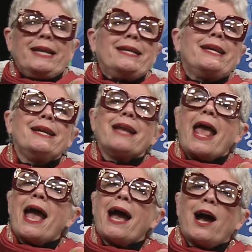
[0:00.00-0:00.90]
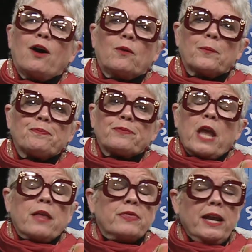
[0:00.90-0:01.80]
Now,
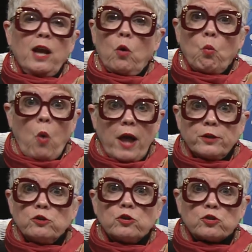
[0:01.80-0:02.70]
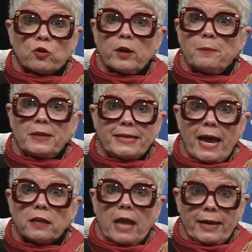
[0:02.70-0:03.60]
They don't want you to scream and
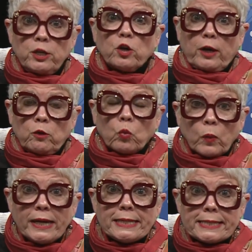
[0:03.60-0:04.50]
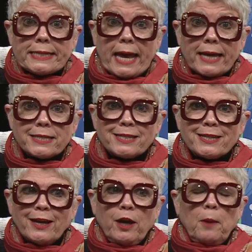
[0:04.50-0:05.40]
yell like you're at recess,
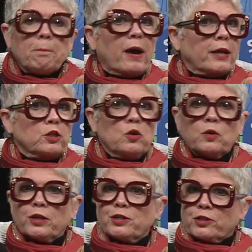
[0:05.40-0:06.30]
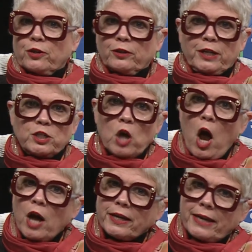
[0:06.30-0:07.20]
but you can certainly
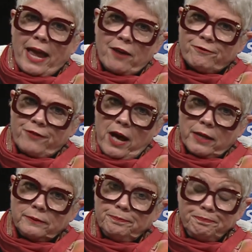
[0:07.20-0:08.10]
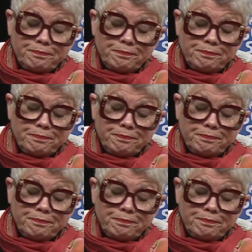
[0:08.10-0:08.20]
talk and have fun.